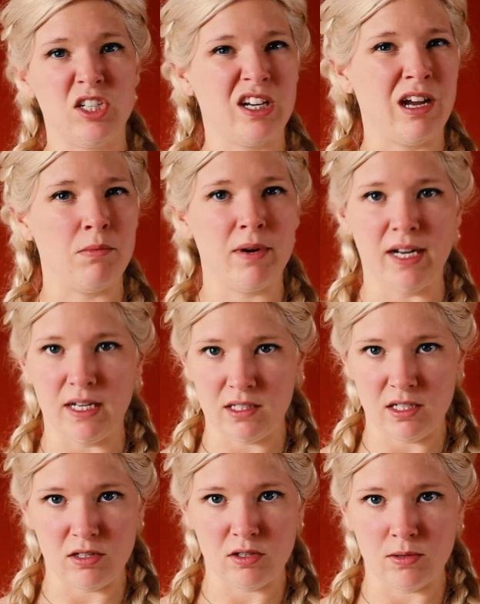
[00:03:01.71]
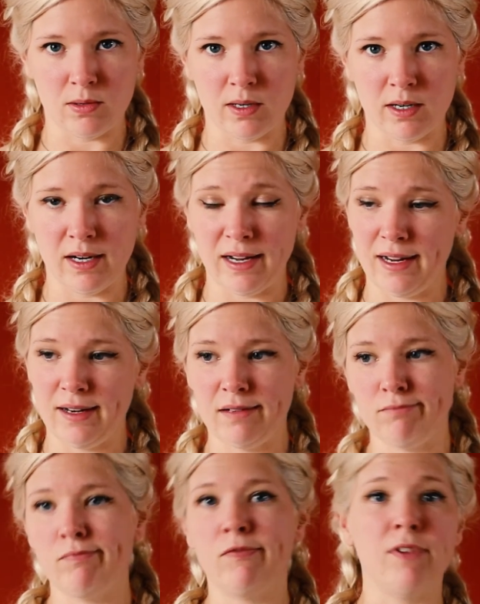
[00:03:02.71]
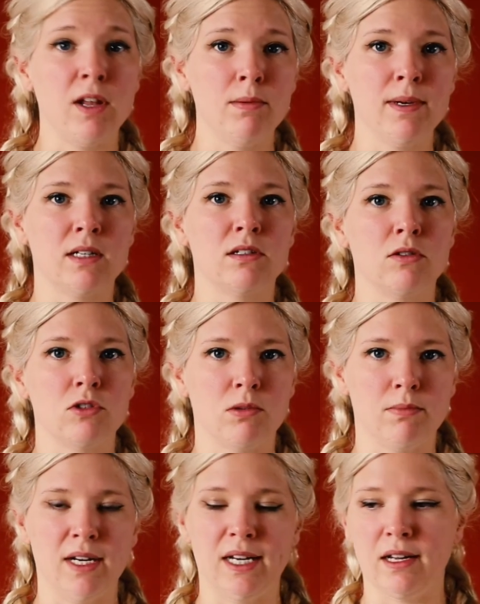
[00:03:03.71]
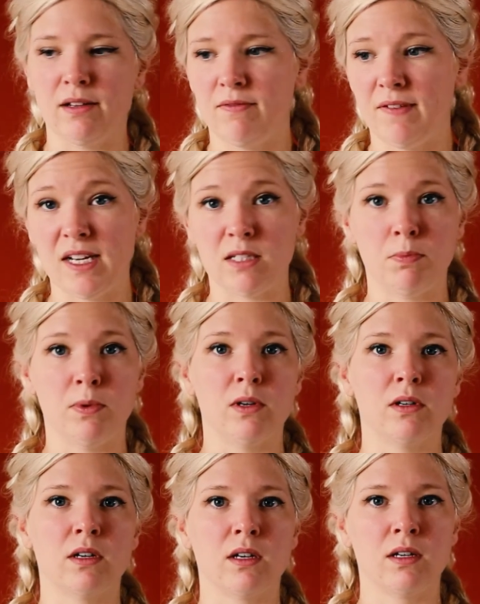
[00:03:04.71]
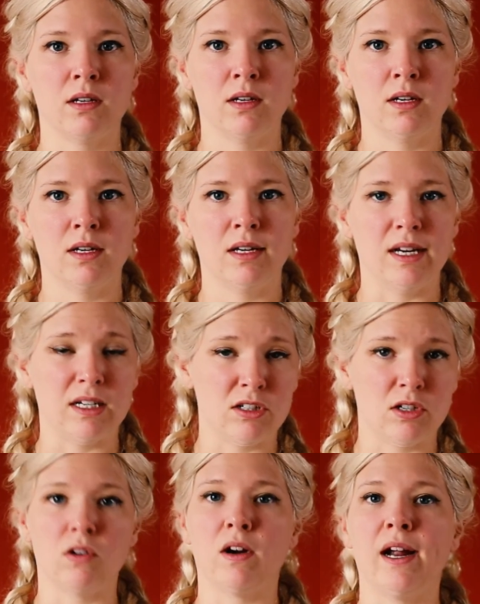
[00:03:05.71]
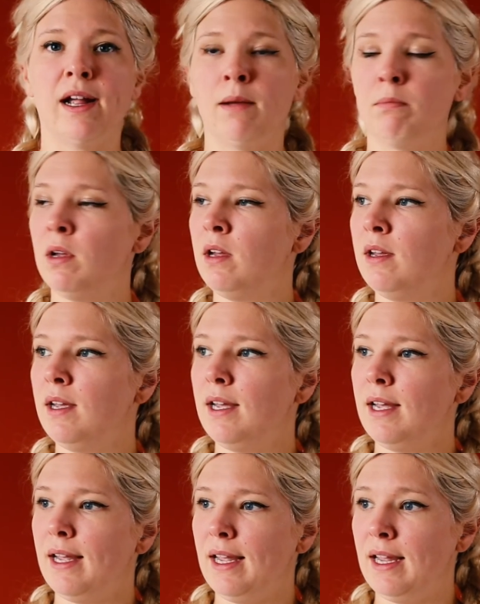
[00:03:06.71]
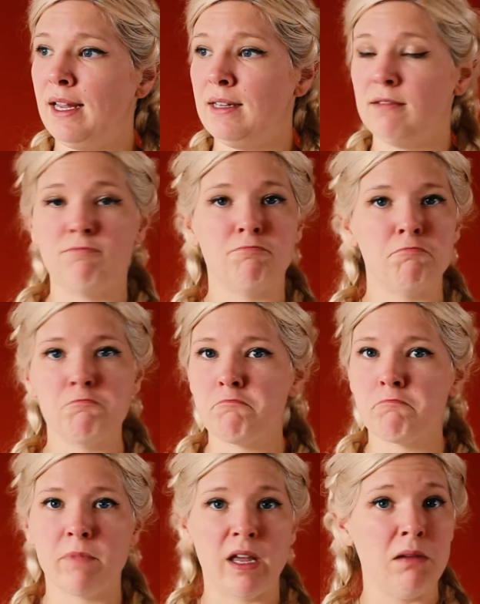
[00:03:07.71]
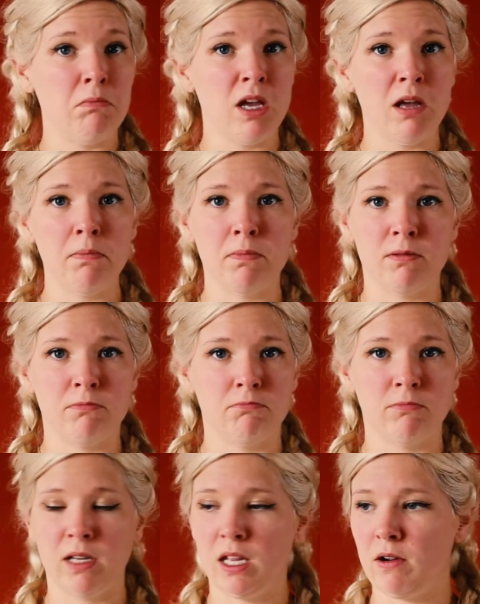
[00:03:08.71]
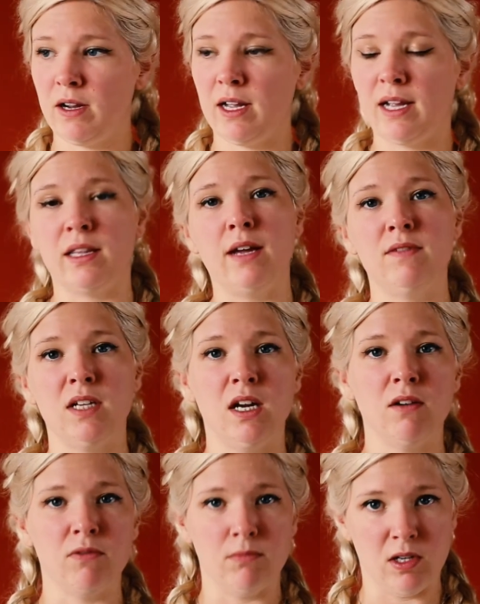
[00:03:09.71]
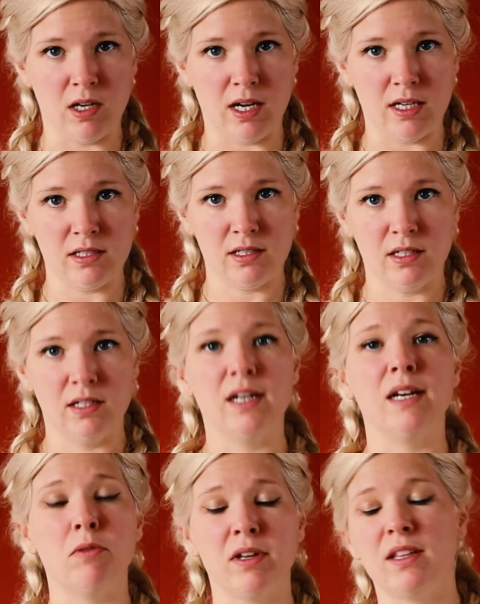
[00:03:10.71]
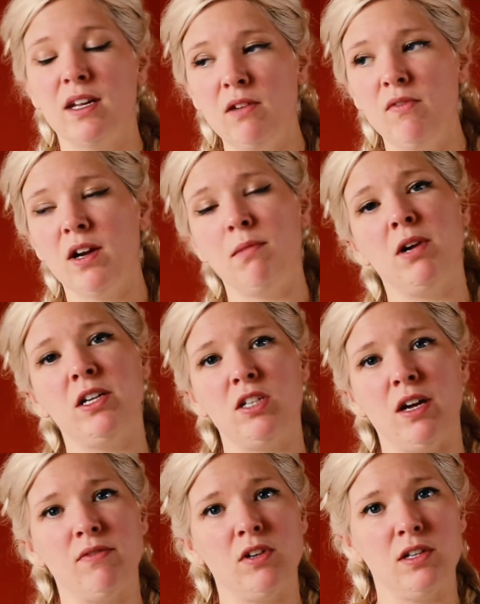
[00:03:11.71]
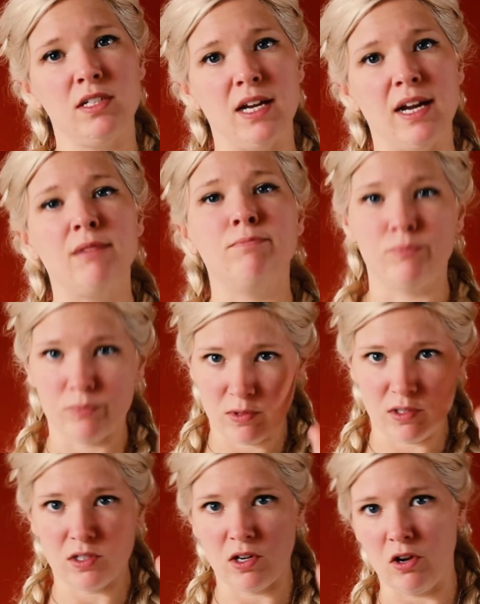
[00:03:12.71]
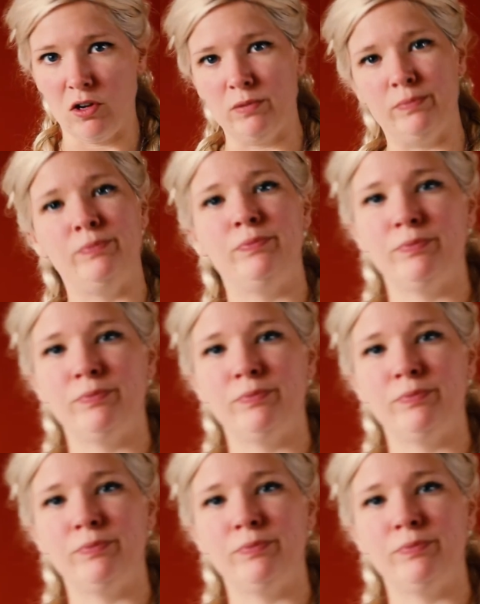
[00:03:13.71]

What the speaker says: check out my Etsy store, and follow me on social media, Facebook, Instagram, and hit me up. I'd love to hear from you guys. Anyway, thank you very much. Have a good day. Skål.